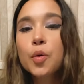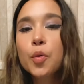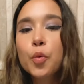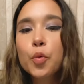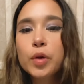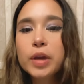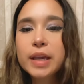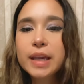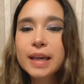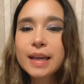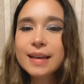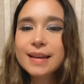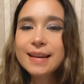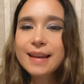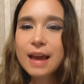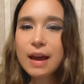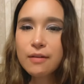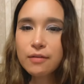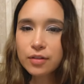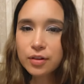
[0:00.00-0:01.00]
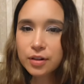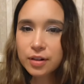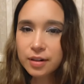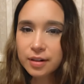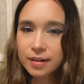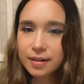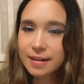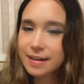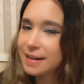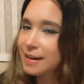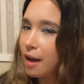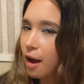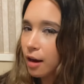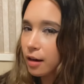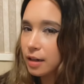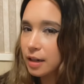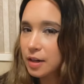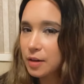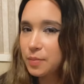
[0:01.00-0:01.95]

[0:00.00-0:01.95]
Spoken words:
We can never not